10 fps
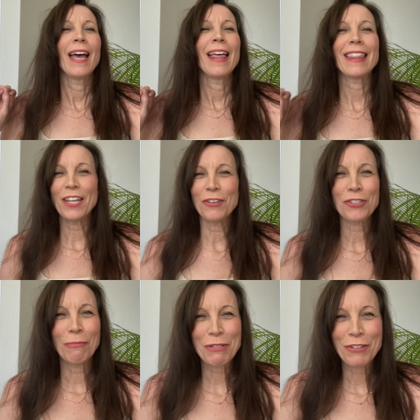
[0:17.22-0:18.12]
Thank you
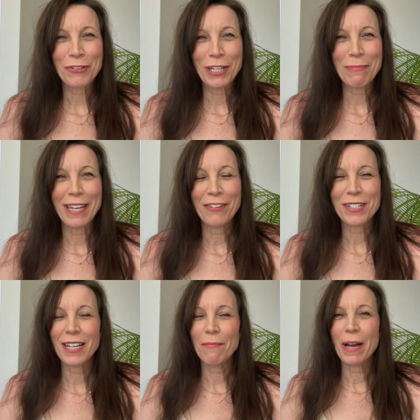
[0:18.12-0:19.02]
so much for joining me here
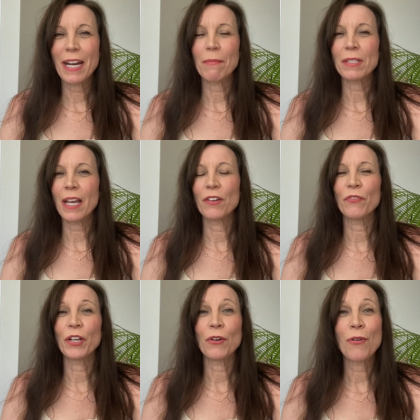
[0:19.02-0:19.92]
today. My name is
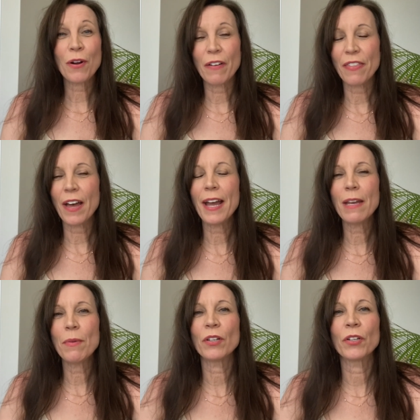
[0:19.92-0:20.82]
Andrea Horvath. I
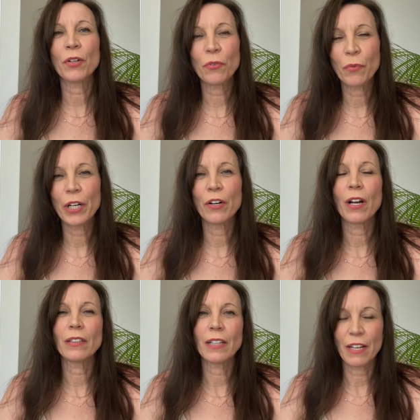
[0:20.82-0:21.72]
am a career
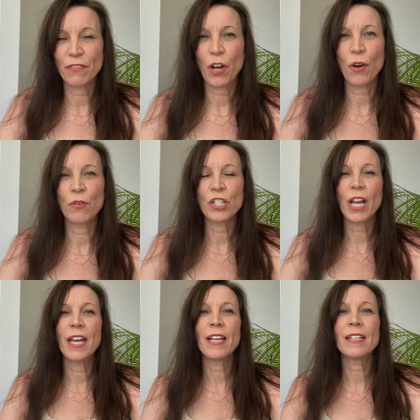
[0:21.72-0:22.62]
life coach
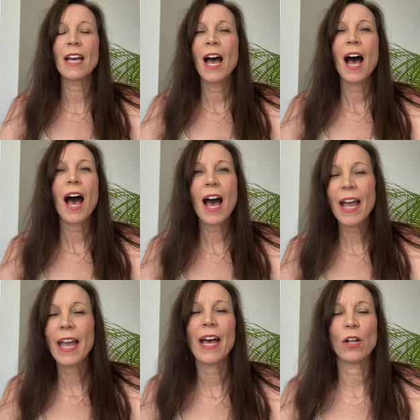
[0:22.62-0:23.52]
and I
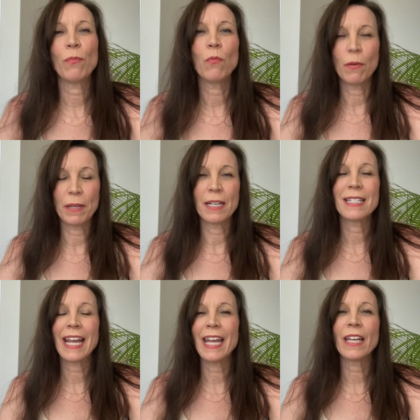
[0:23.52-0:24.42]
help women
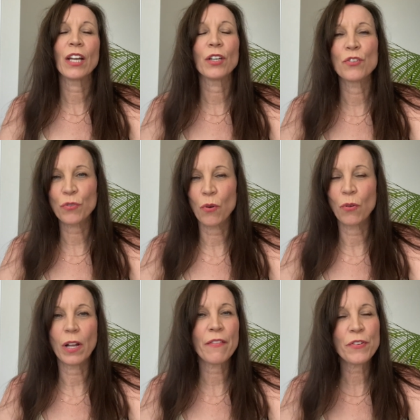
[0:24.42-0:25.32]
take
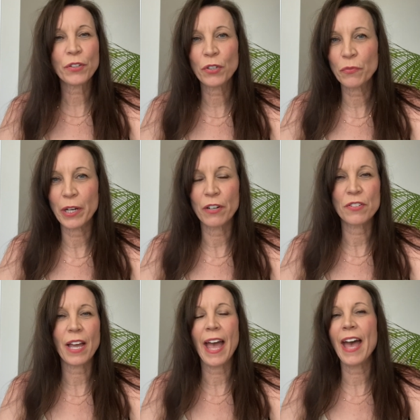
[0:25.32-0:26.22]
control of their
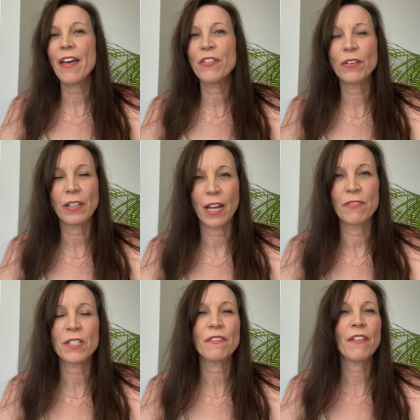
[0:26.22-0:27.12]
careers and their
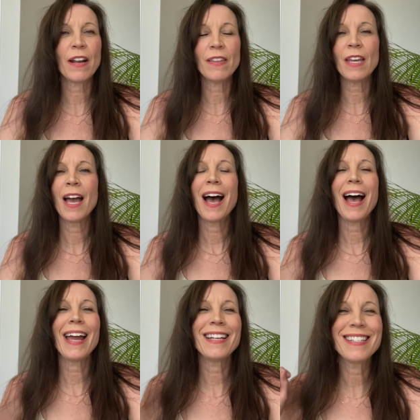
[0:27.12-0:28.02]
lives to find the
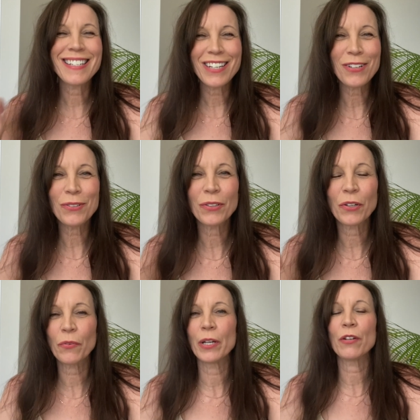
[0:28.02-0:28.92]
ideal
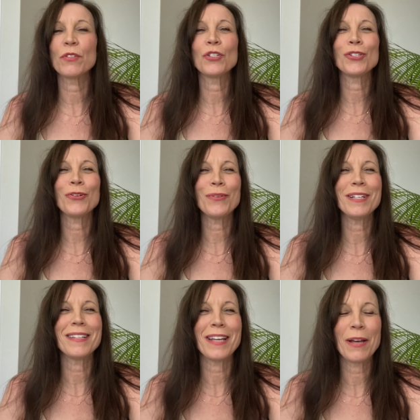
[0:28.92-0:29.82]
career suited
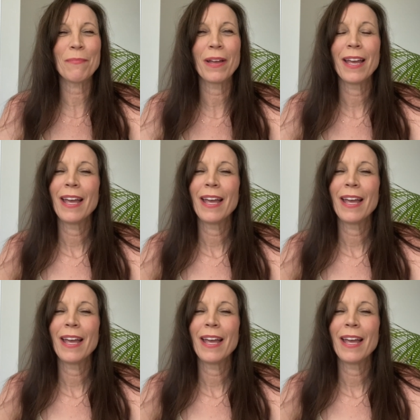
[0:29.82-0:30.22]
to them